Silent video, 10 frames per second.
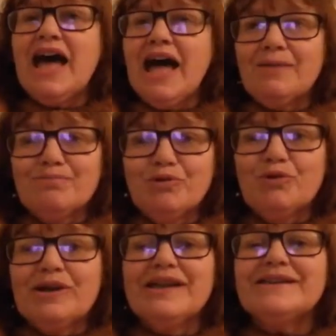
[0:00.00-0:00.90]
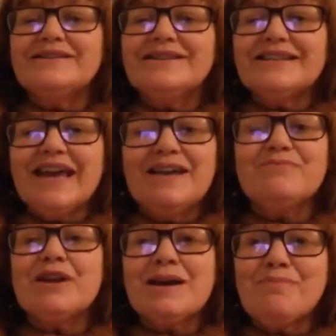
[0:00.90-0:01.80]
And boy, did
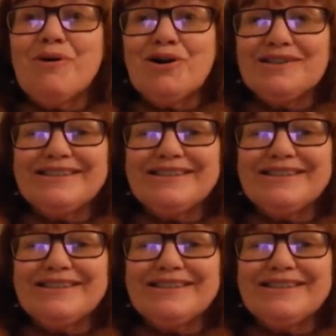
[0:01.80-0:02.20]
Abraham pass